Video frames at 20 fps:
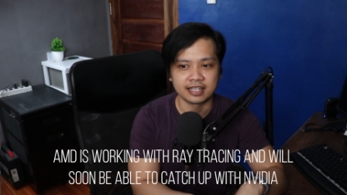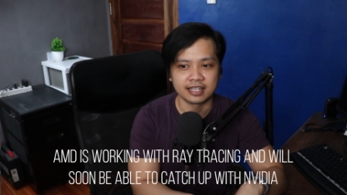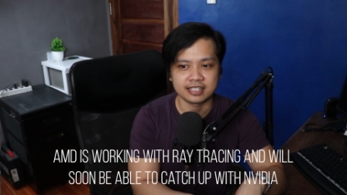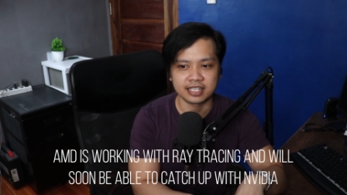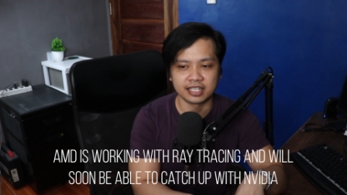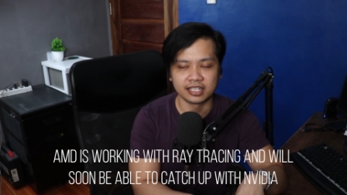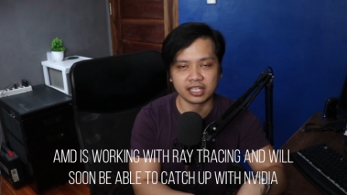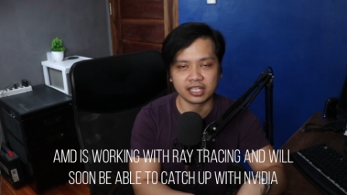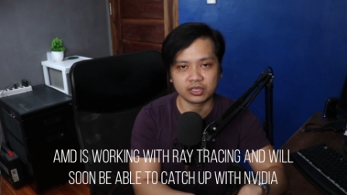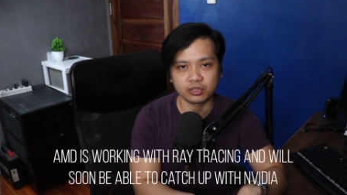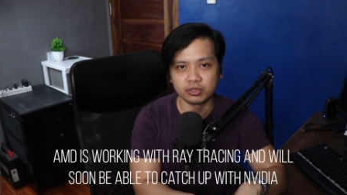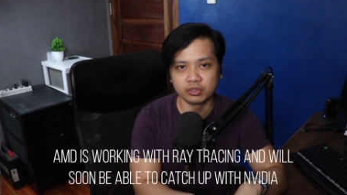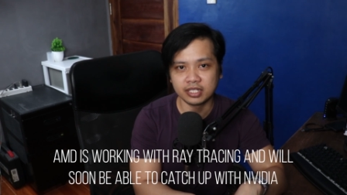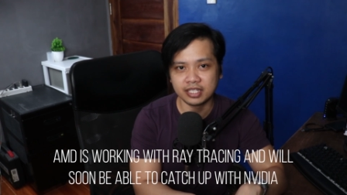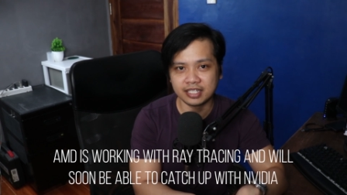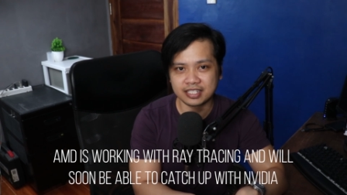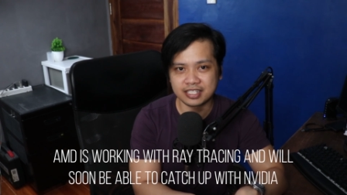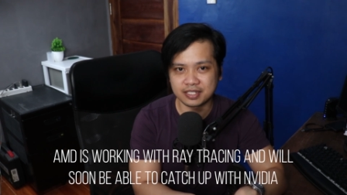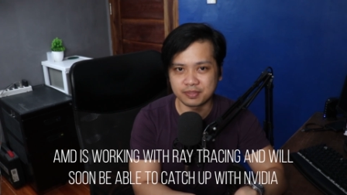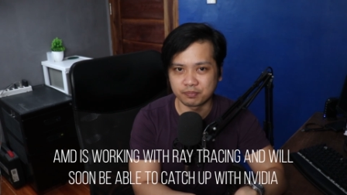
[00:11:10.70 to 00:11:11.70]
Kasi not
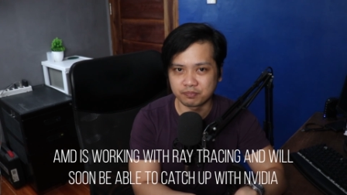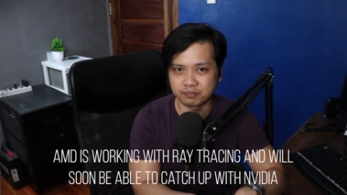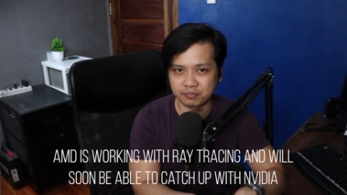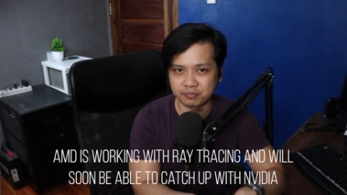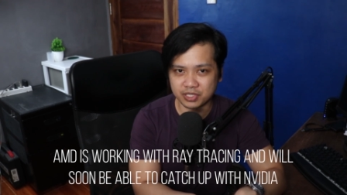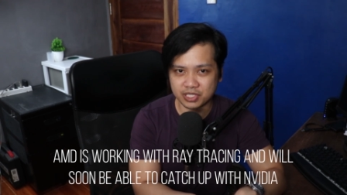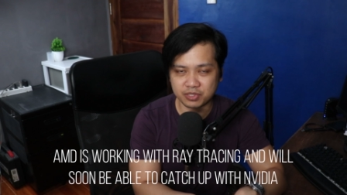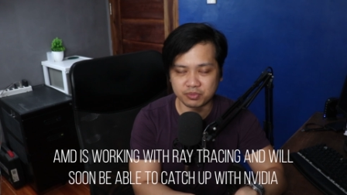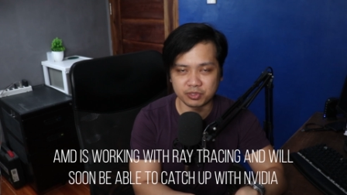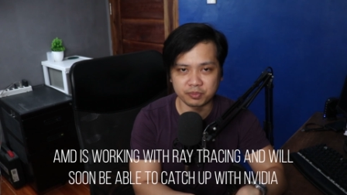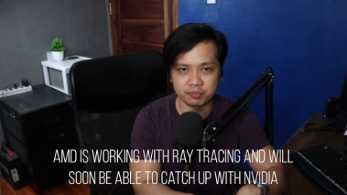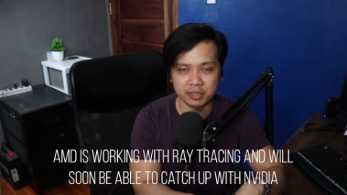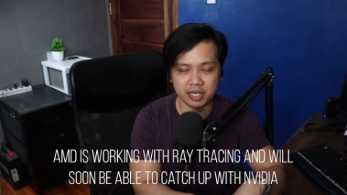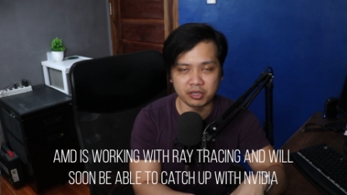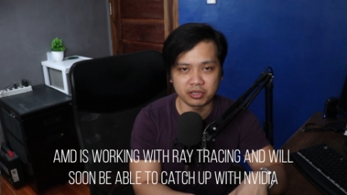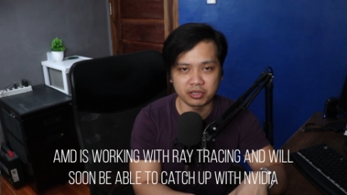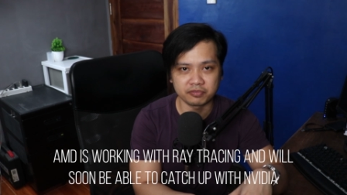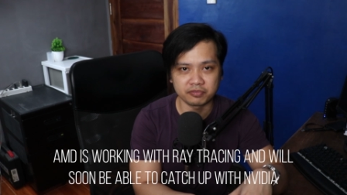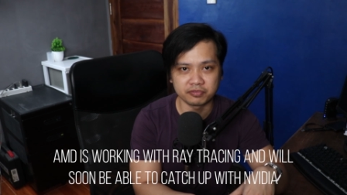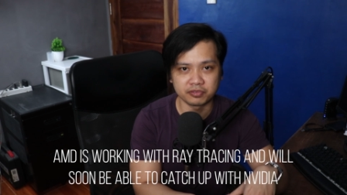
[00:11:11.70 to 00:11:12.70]
only it's much more
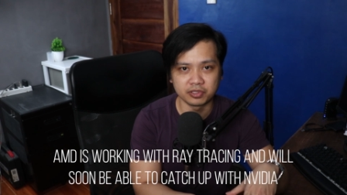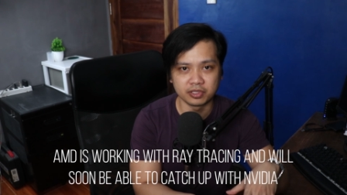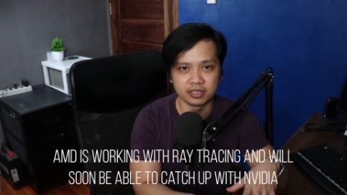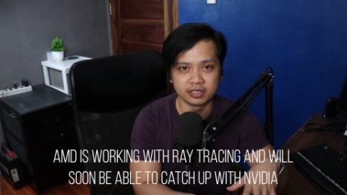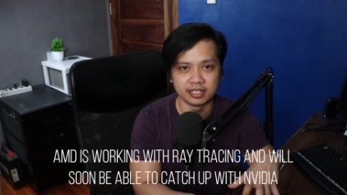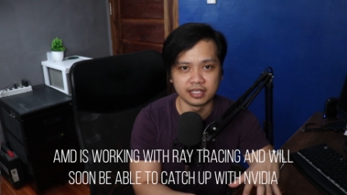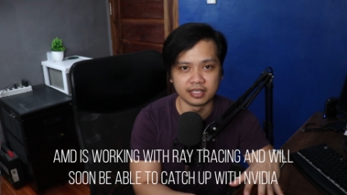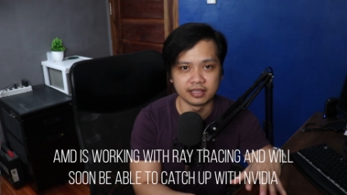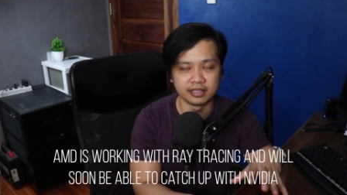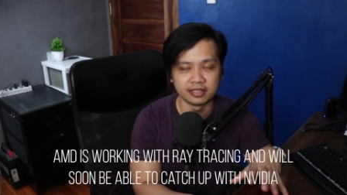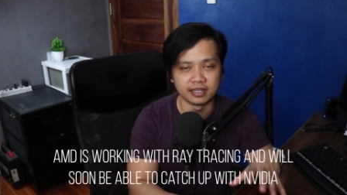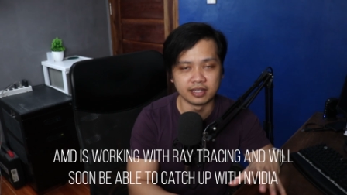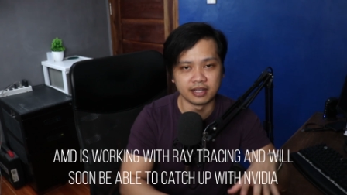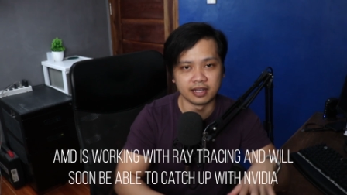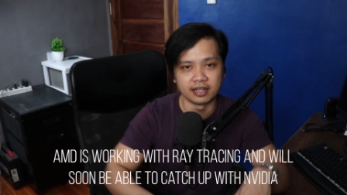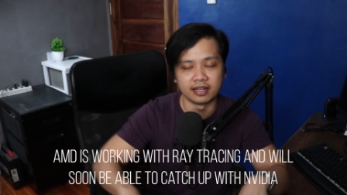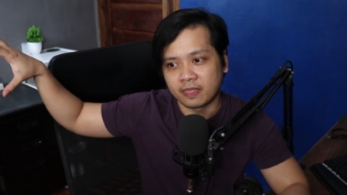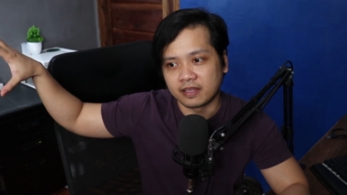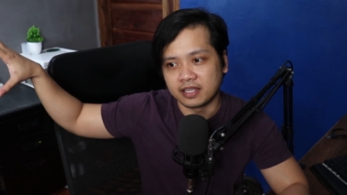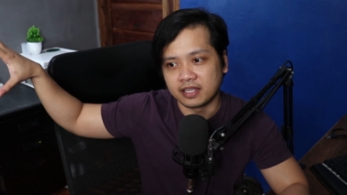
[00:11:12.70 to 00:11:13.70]
powerful than
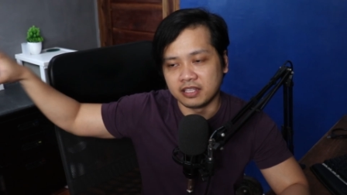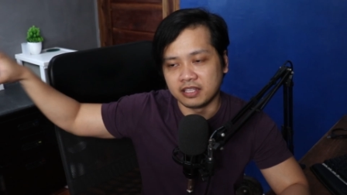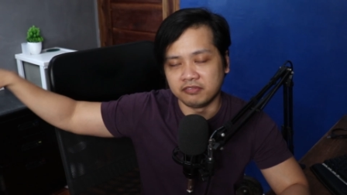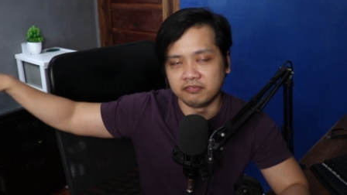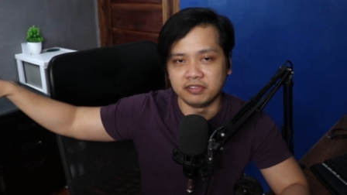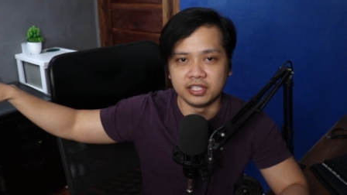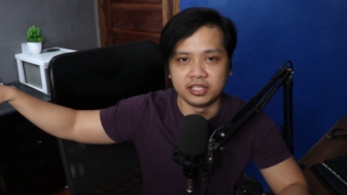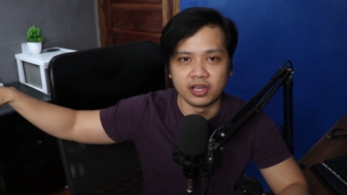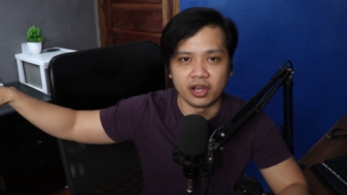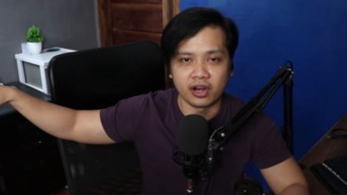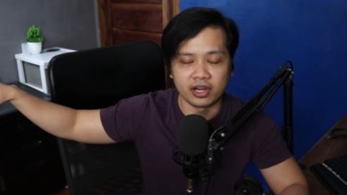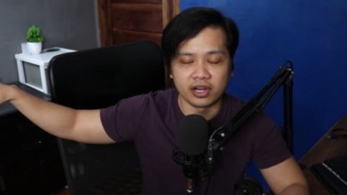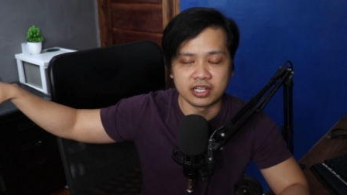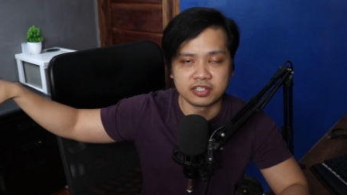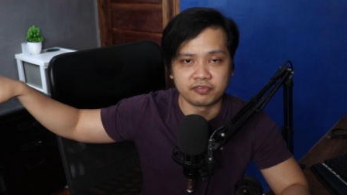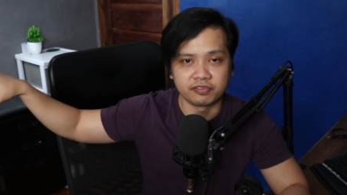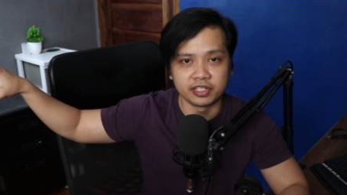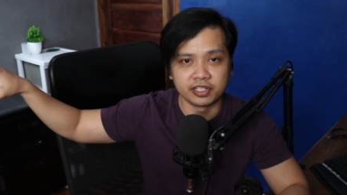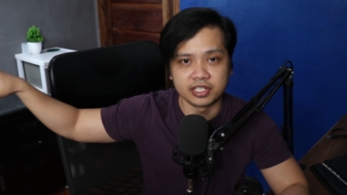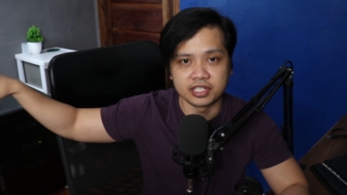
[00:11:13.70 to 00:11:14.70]
the NVIDIA
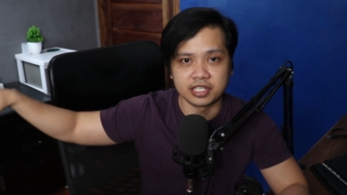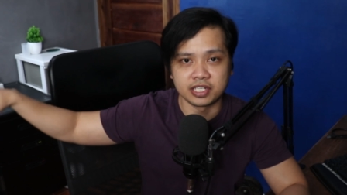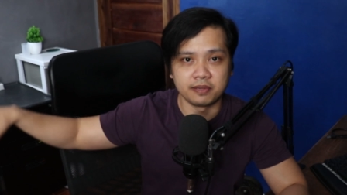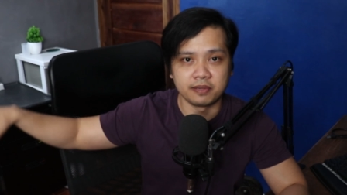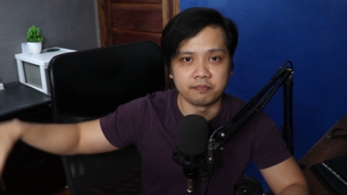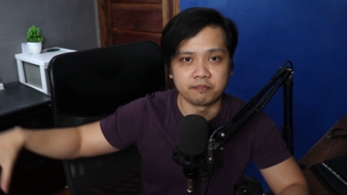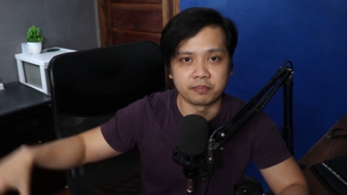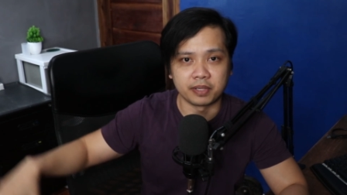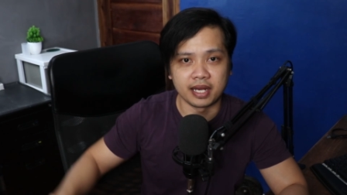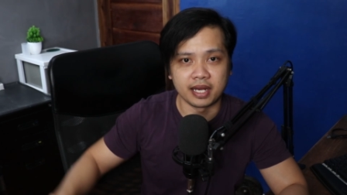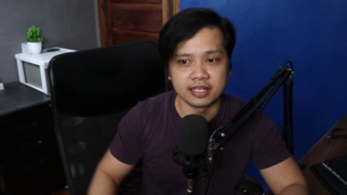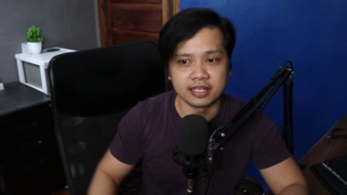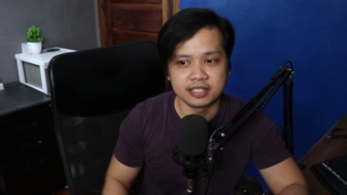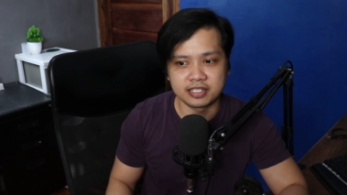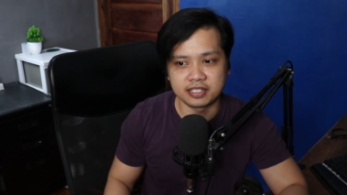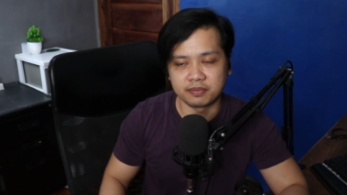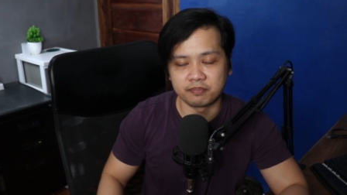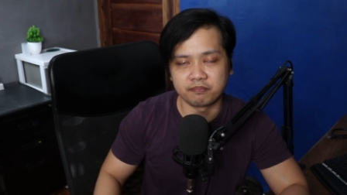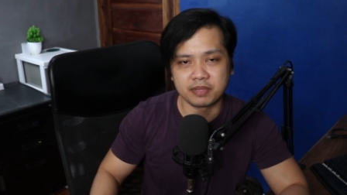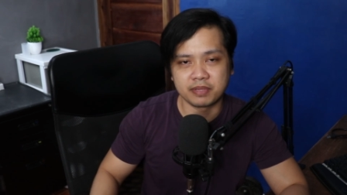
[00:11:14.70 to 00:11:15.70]
cards for the same
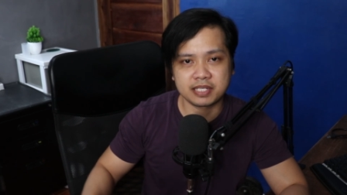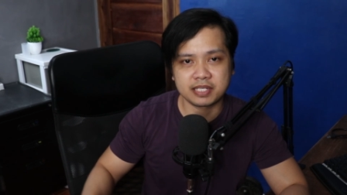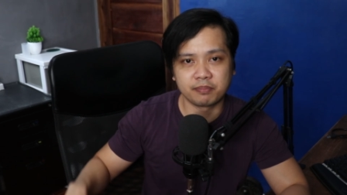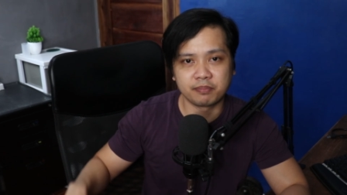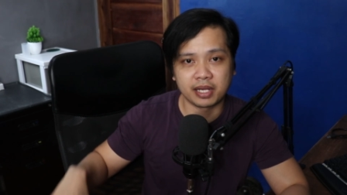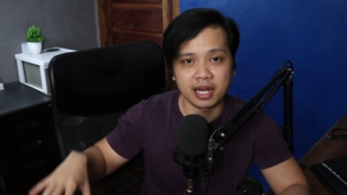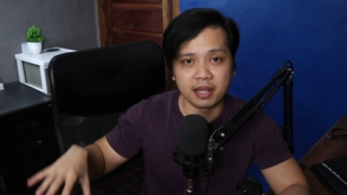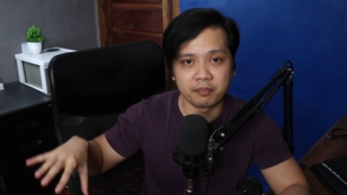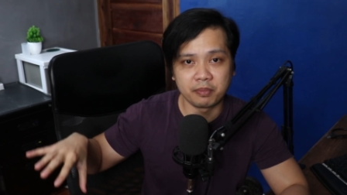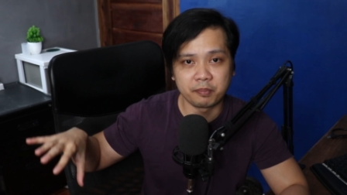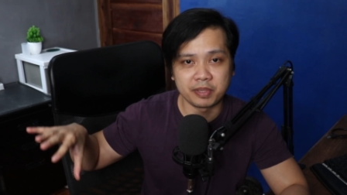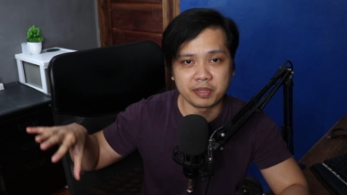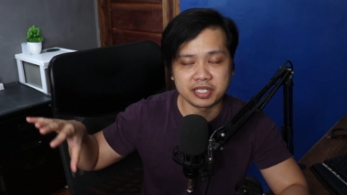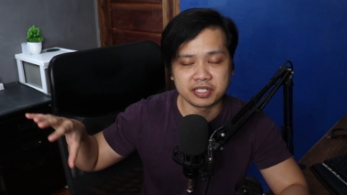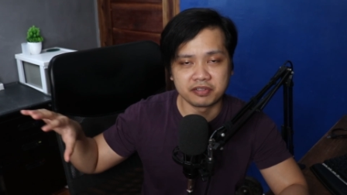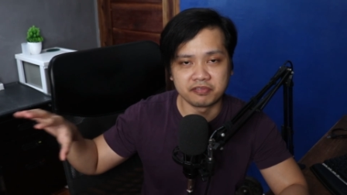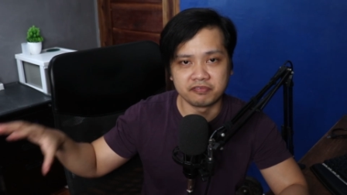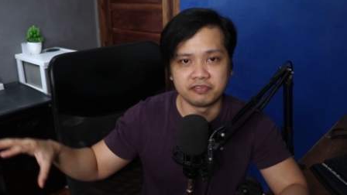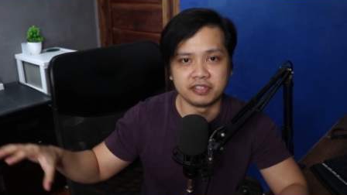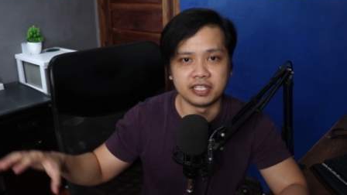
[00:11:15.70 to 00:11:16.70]
price, mas marami pa
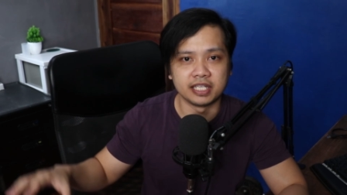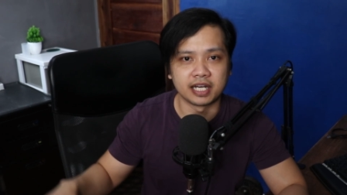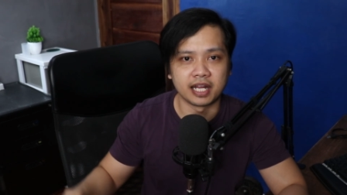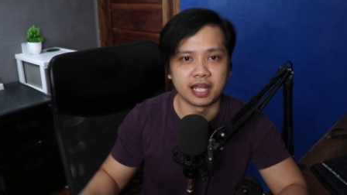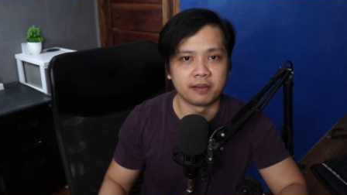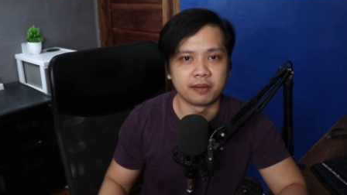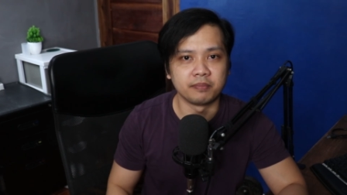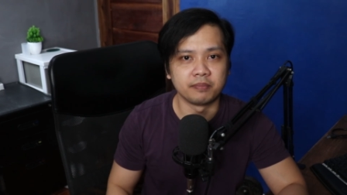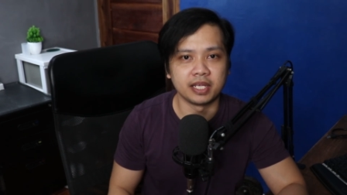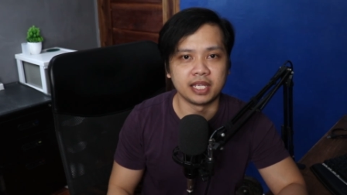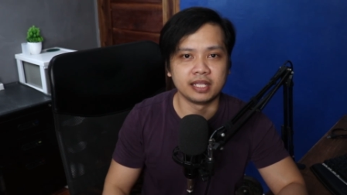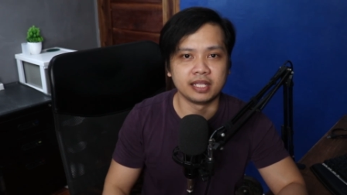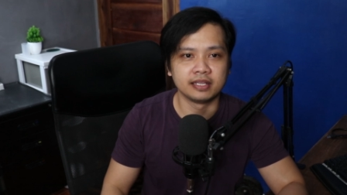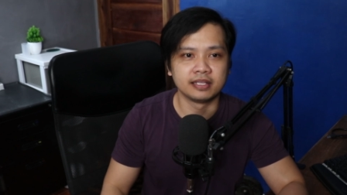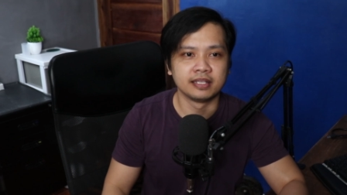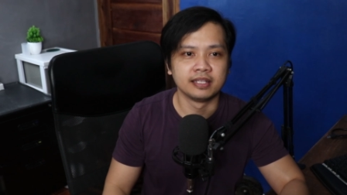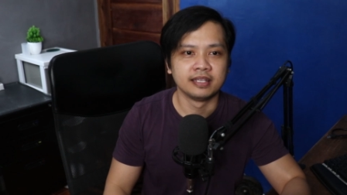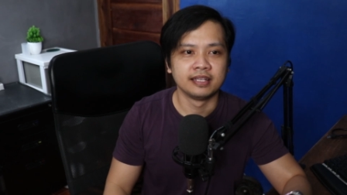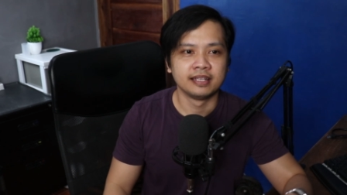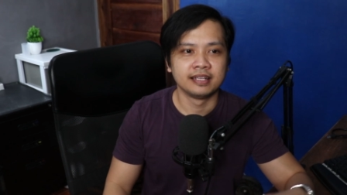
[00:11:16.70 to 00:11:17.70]
siyang V RAM, and